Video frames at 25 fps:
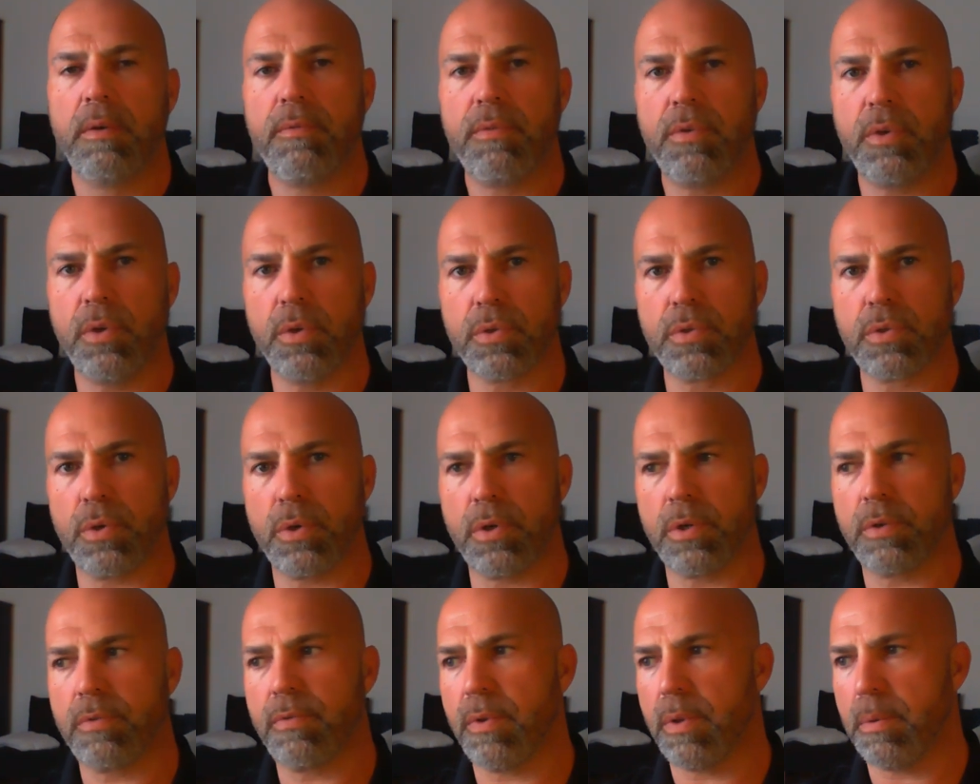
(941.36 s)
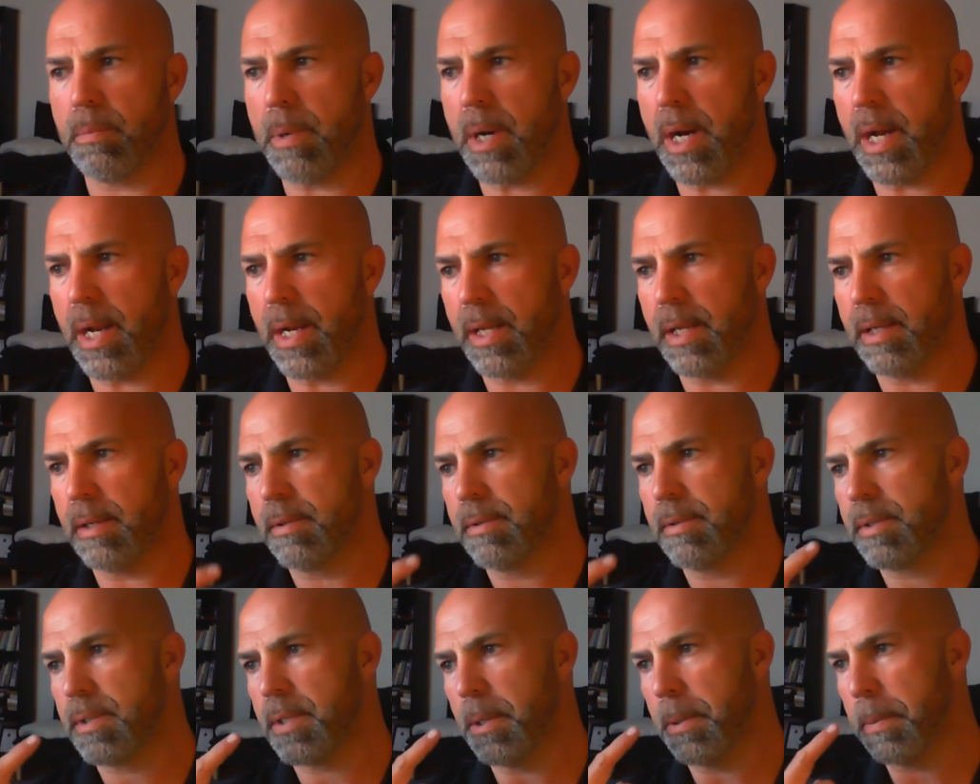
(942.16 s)
fuel source for the body.
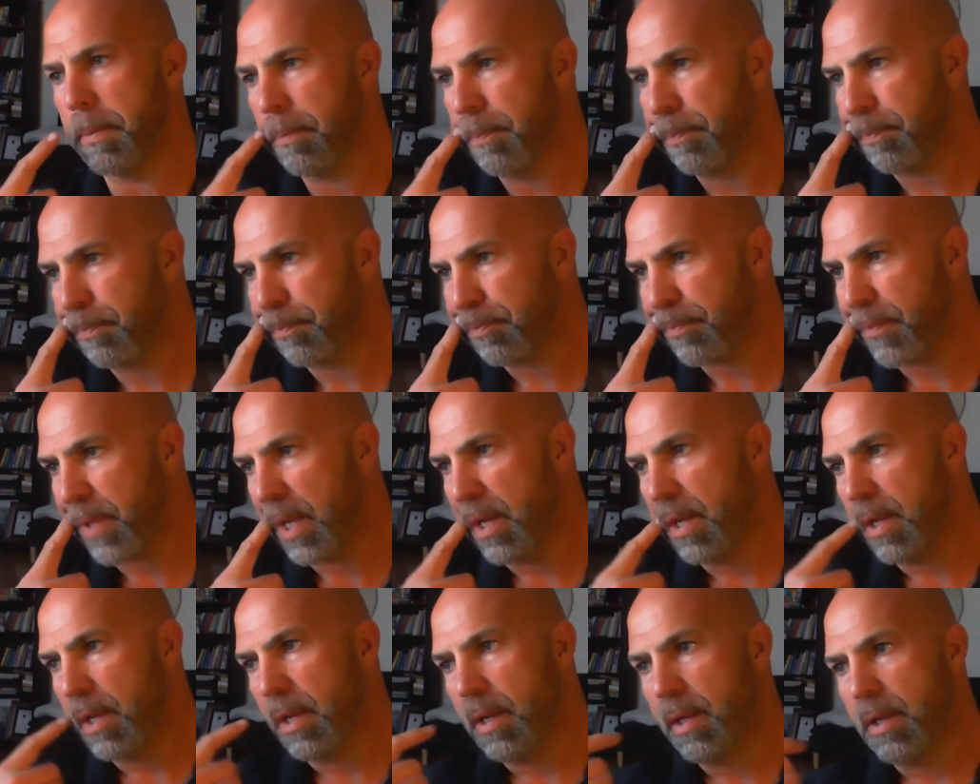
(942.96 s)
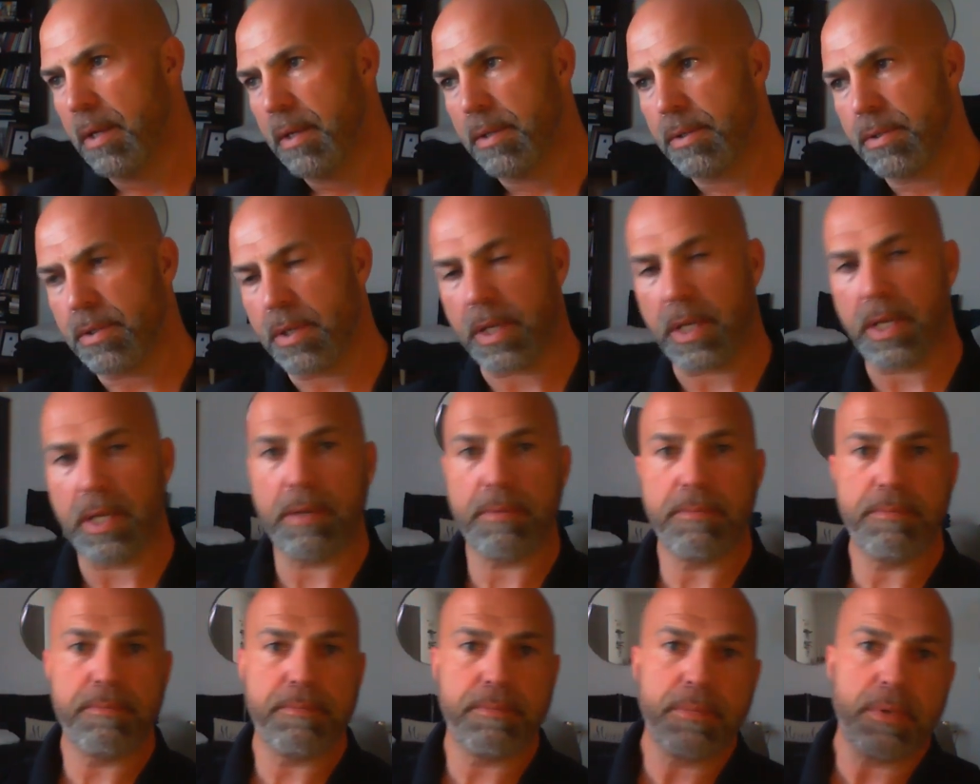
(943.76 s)
So
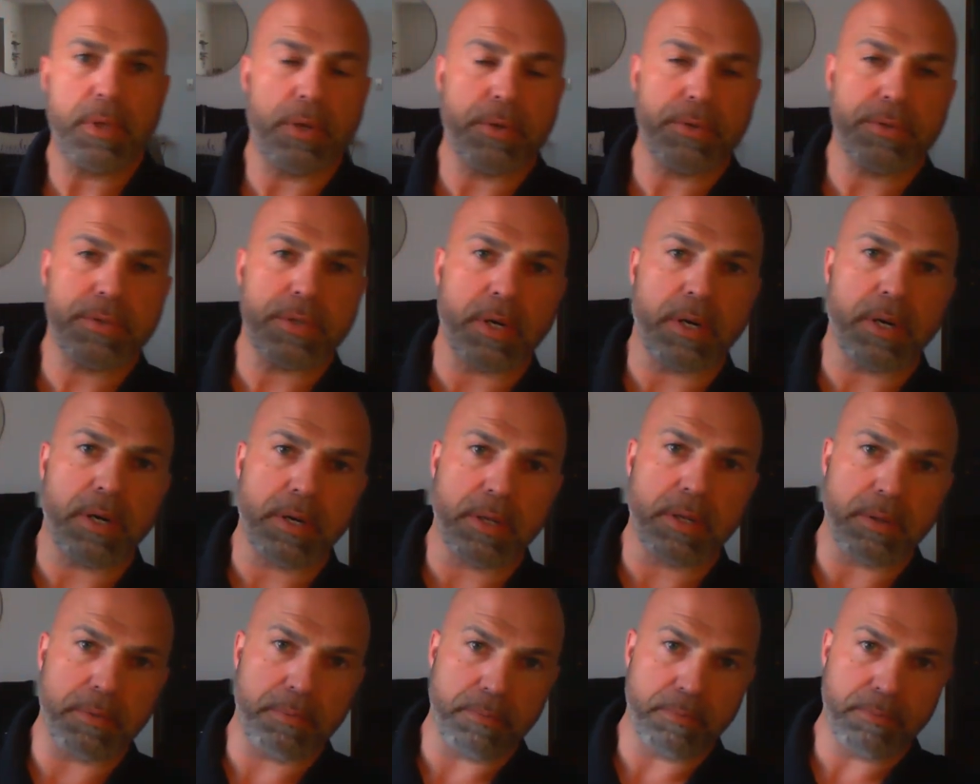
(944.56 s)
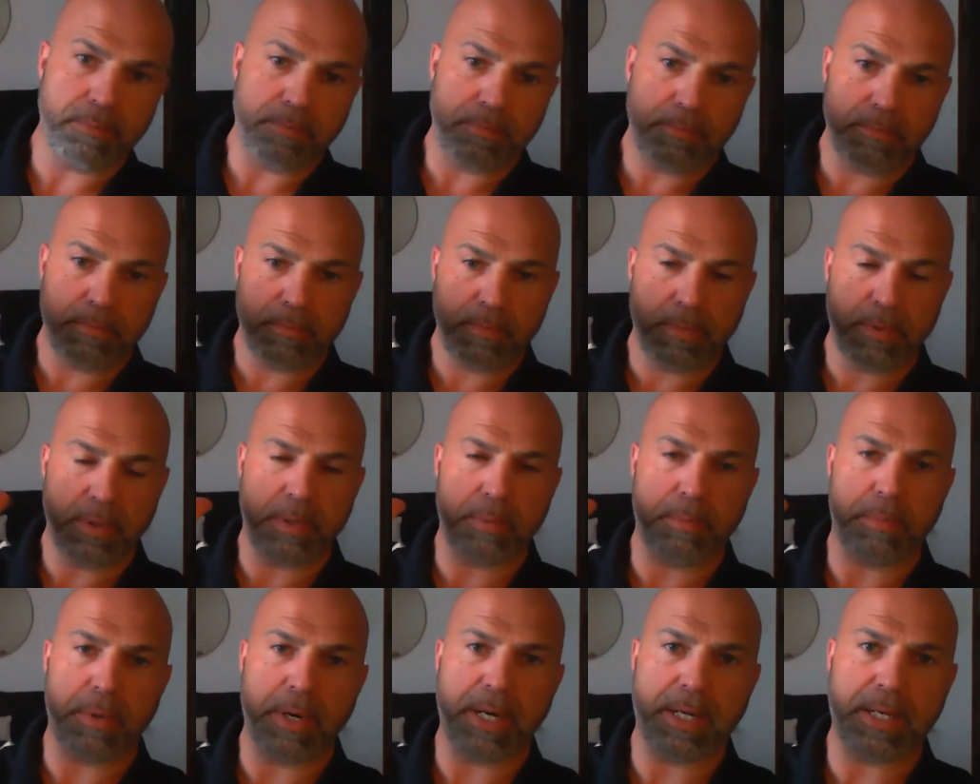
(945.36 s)
again, those are
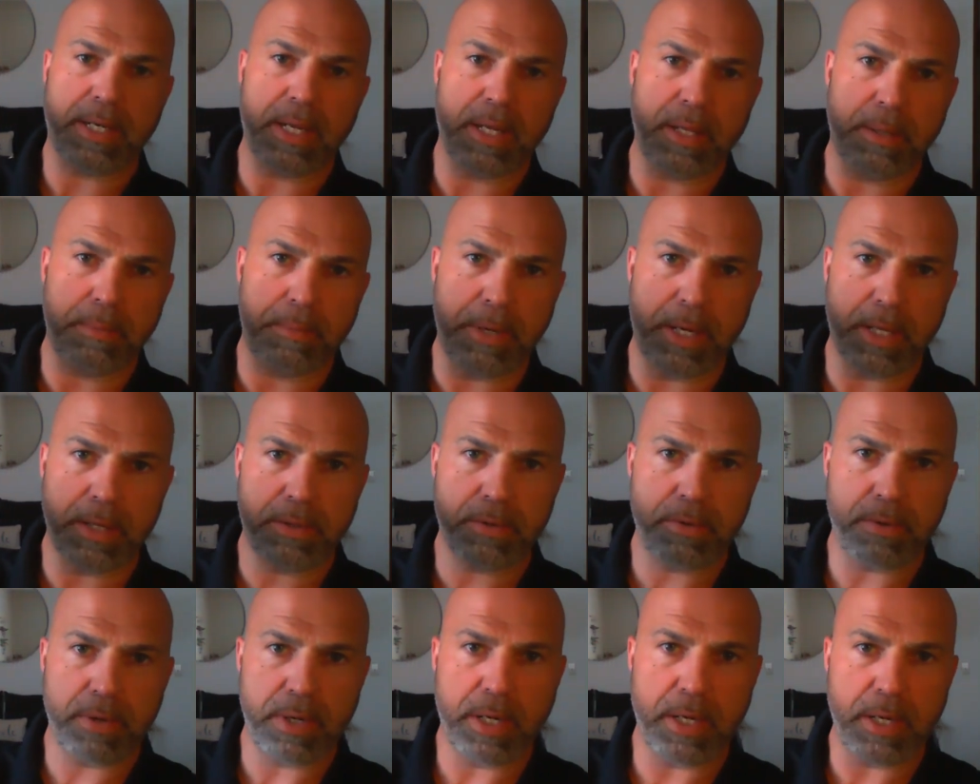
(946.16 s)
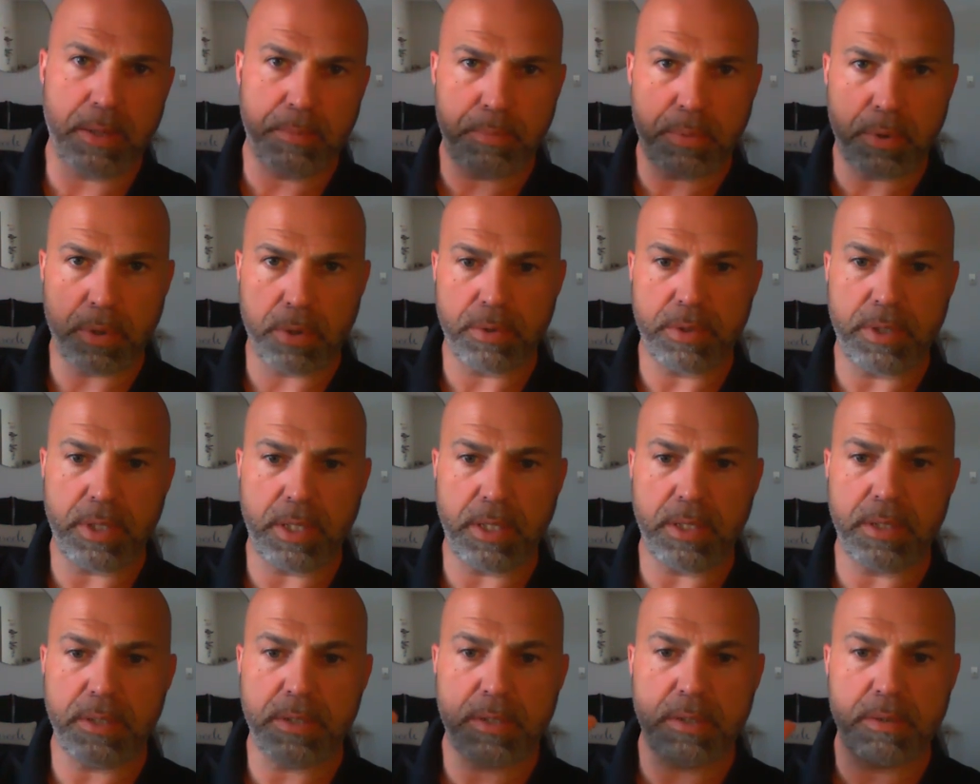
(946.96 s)
the breakdown. The main 3:
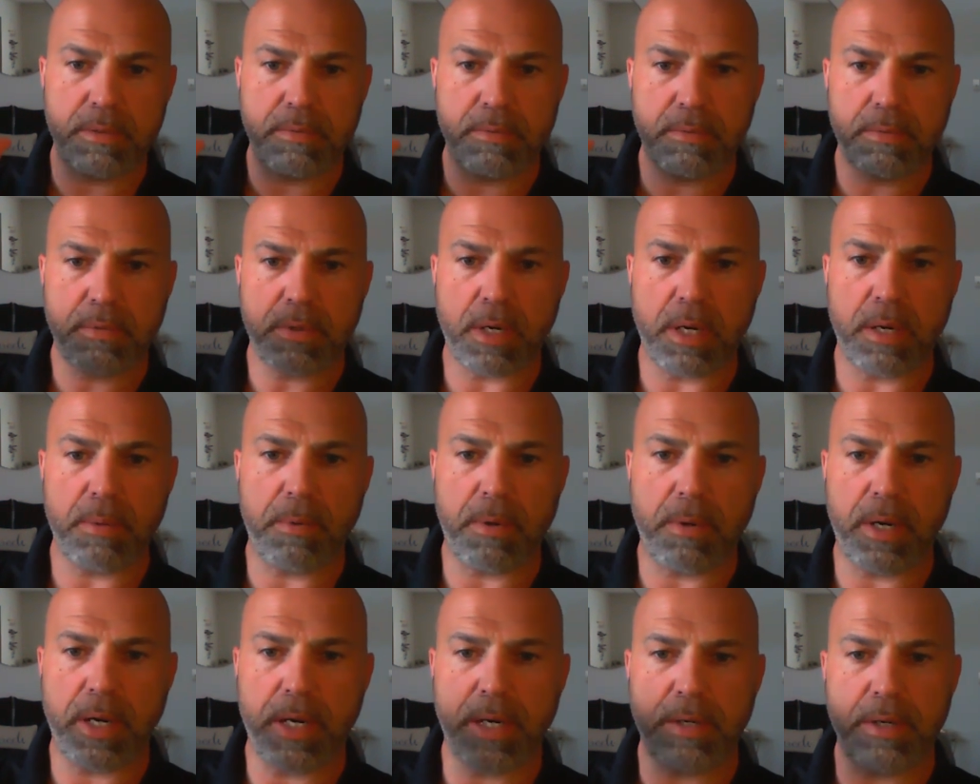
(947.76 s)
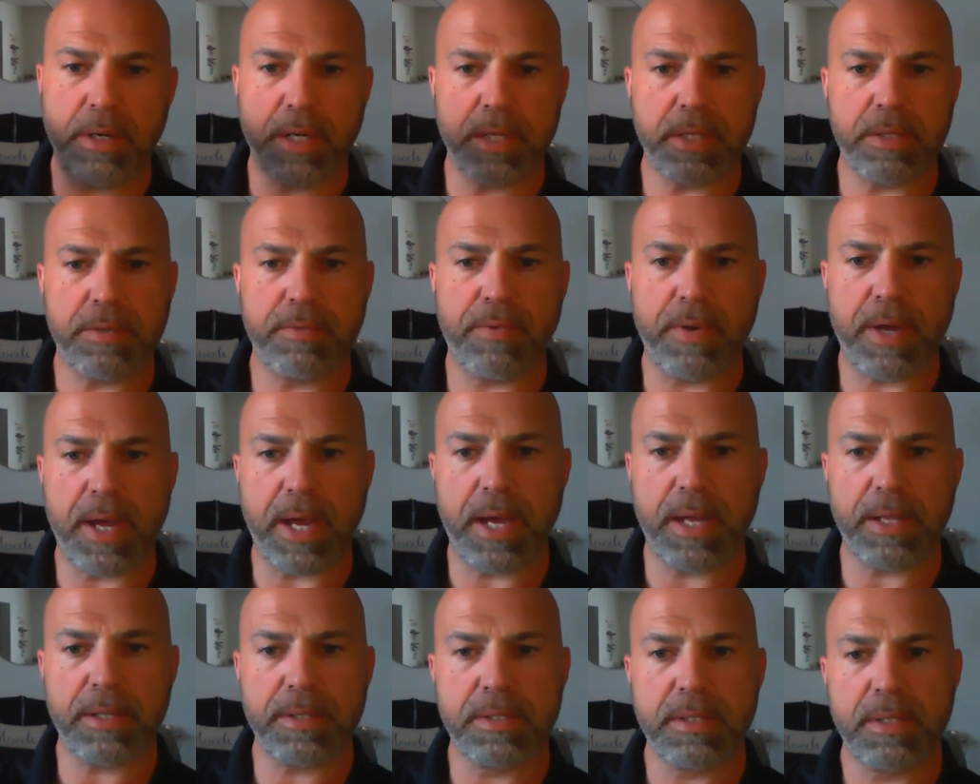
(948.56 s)
proteins, carbohydrates,
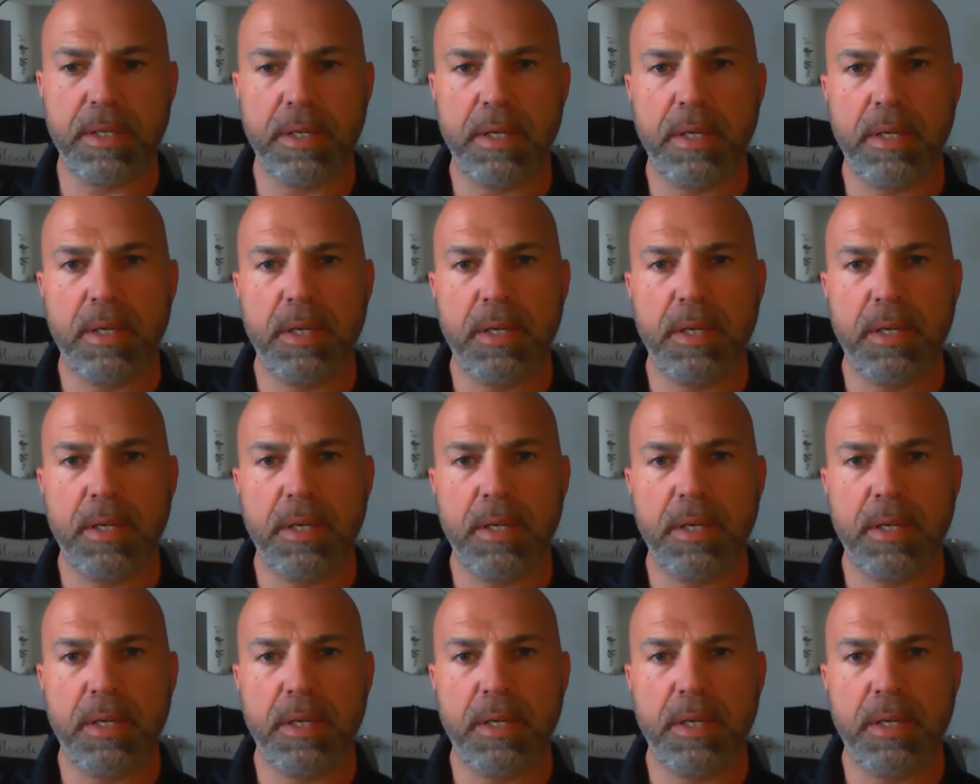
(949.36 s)
fats,